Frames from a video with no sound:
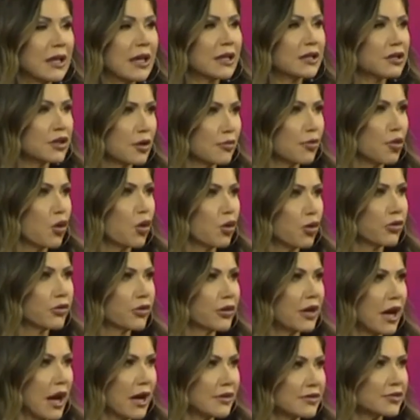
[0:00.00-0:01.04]
and to uphold
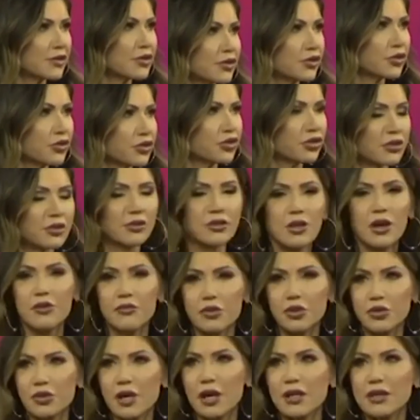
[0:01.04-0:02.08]
the Constitution
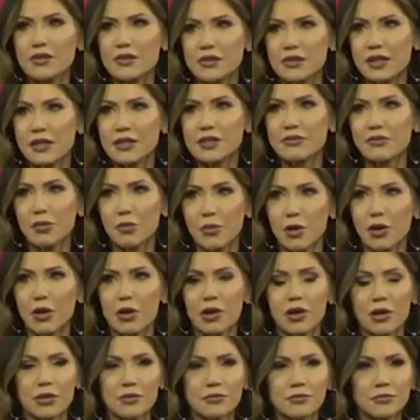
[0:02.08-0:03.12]
of the United States of
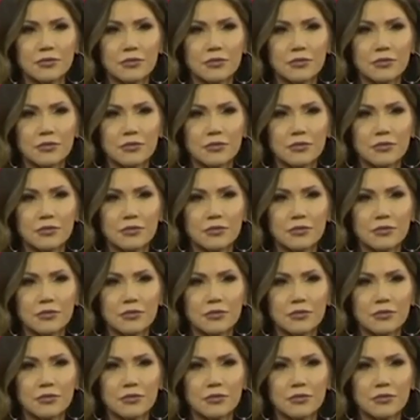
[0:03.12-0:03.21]
America.